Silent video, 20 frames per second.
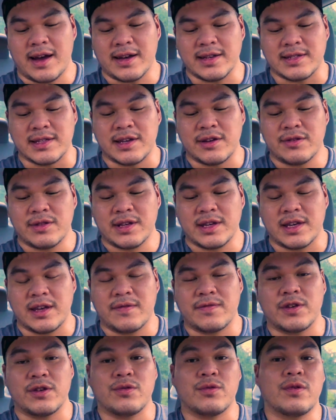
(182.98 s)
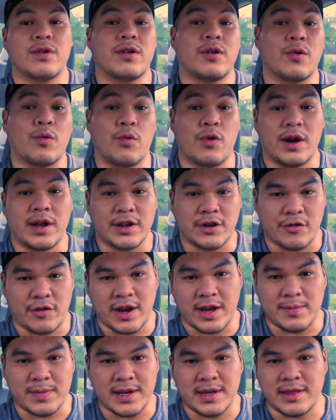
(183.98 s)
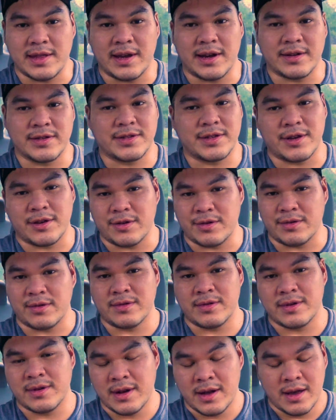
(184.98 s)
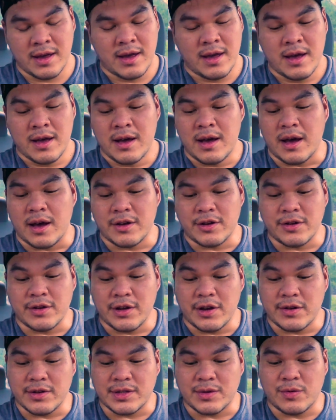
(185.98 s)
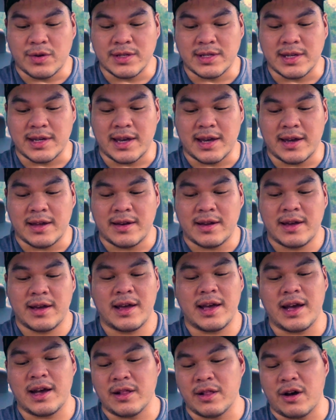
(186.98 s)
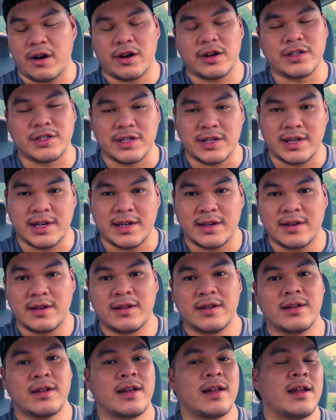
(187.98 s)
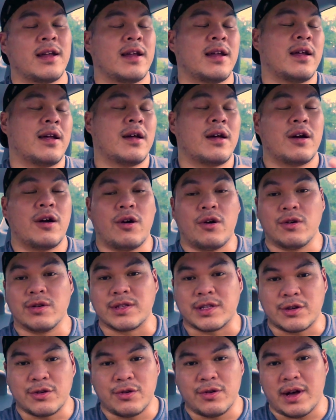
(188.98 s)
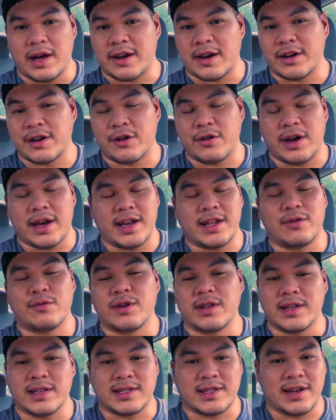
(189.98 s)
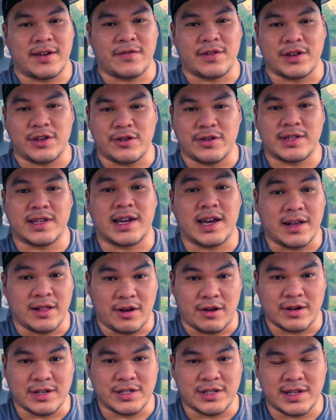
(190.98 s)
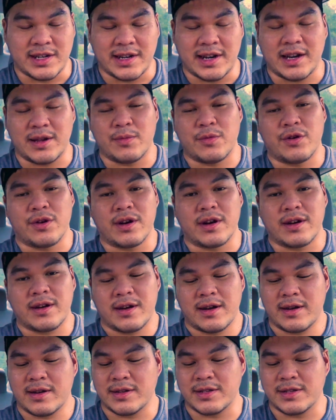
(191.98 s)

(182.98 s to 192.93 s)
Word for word: Guys, they only give you 1 gram in there, so underdosed once again. L-arginine, old school. I don't know anyone that's ever using L-arginine anymore.